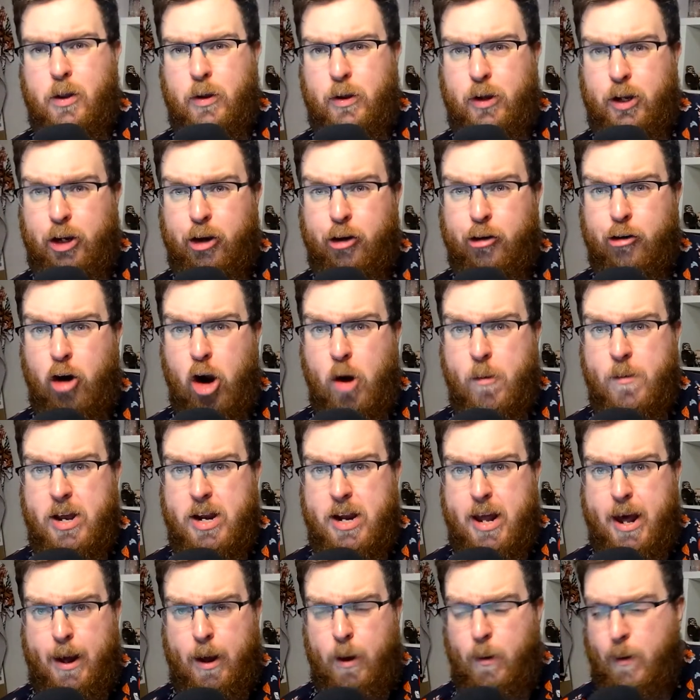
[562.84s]
You join me
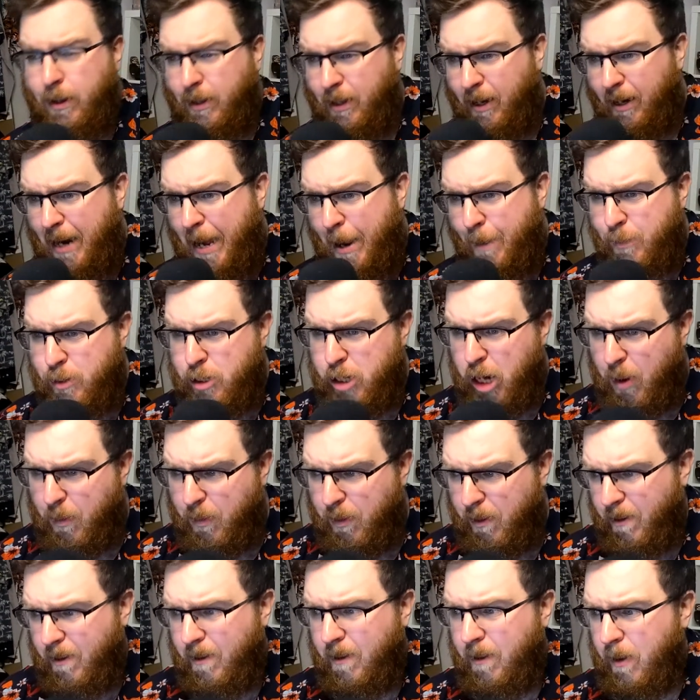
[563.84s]
now at the laptop,
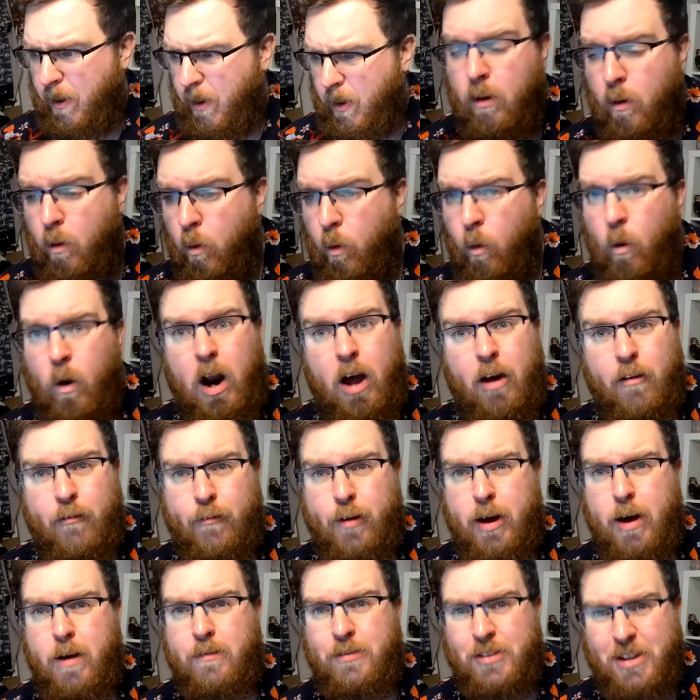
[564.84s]
where I
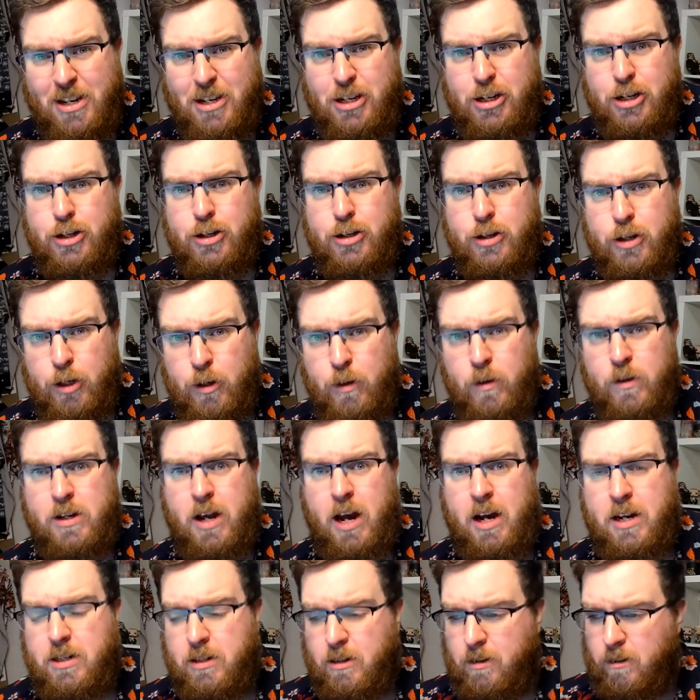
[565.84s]
found this news
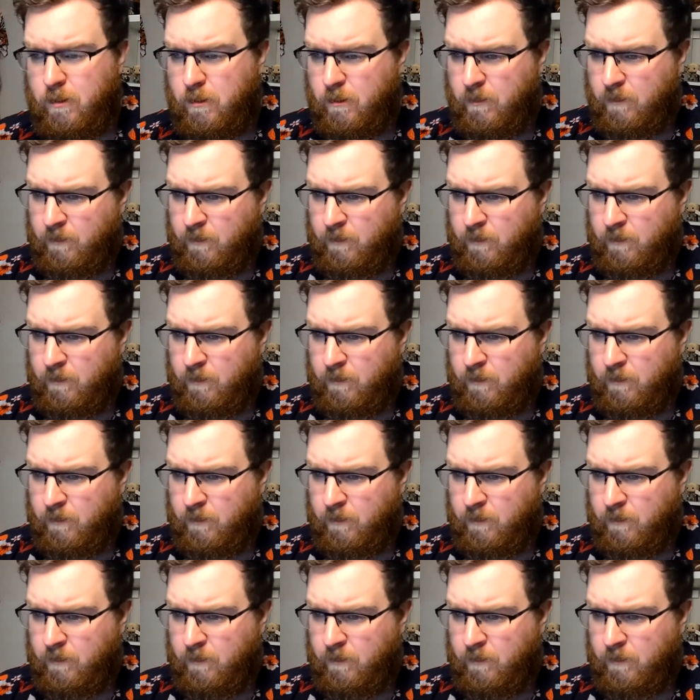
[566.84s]
article.